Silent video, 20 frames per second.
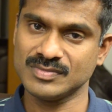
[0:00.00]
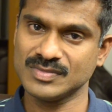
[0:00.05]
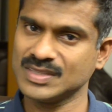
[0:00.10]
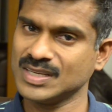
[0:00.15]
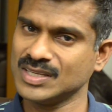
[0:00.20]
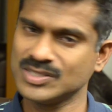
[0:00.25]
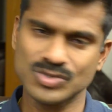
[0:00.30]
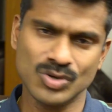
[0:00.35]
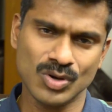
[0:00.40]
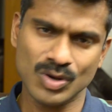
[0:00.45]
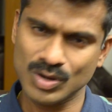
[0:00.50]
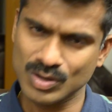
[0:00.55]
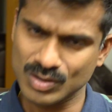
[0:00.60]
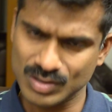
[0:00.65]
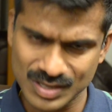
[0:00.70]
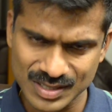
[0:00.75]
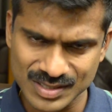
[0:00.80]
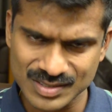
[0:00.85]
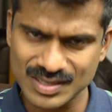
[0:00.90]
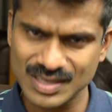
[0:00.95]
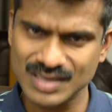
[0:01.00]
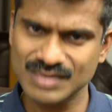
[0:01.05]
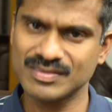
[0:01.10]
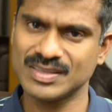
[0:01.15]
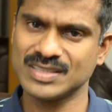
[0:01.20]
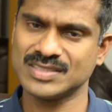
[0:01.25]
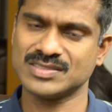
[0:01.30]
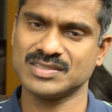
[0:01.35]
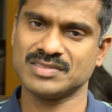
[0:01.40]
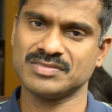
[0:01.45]
It's all literally
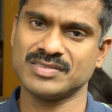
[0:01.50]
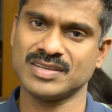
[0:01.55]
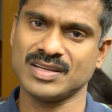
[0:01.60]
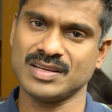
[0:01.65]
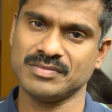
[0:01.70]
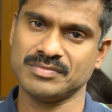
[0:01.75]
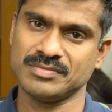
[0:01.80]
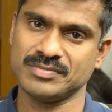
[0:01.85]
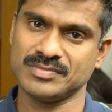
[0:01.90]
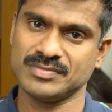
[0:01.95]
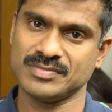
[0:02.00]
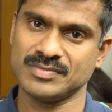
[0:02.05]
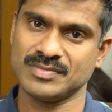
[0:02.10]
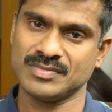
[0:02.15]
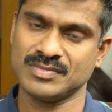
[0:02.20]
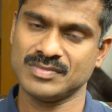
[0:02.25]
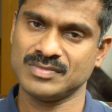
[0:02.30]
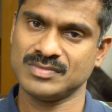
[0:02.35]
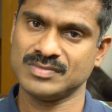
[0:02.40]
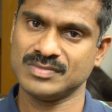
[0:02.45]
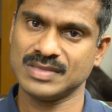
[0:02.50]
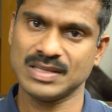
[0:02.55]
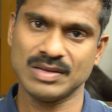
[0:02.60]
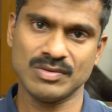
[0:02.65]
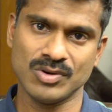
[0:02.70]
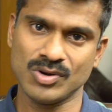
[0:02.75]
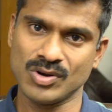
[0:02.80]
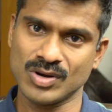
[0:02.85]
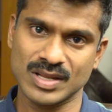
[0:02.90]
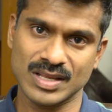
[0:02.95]
waste of time. They
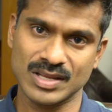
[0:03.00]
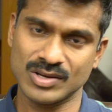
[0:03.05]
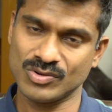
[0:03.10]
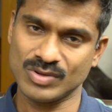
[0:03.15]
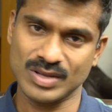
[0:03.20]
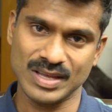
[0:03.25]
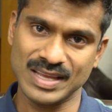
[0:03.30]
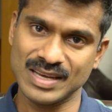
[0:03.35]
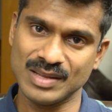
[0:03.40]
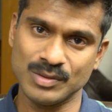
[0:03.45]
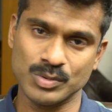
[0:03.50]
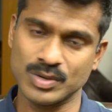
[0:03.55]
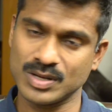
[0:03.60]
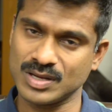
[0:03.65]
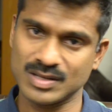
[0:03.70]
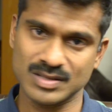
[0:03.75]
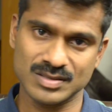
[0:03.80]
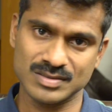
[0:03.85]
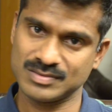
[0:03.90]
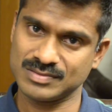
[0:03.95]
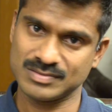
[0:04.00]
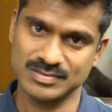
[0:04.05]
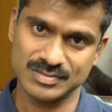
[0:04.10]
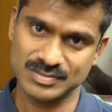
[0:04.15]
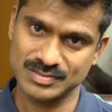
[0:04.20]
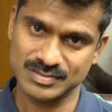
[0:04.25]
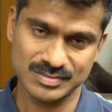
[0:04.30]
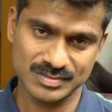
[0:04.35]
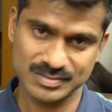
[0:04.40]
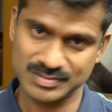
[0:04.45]
will not get you anywhere.
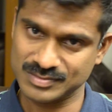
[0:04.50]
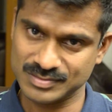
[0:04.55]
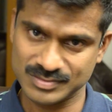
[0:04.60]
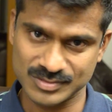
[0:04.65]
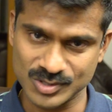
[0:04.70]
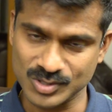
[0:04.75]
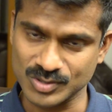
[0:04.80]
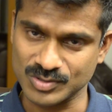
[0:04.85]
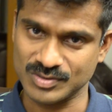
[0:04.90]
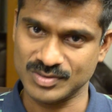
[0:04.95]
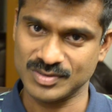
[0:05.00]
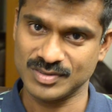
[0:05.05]
No.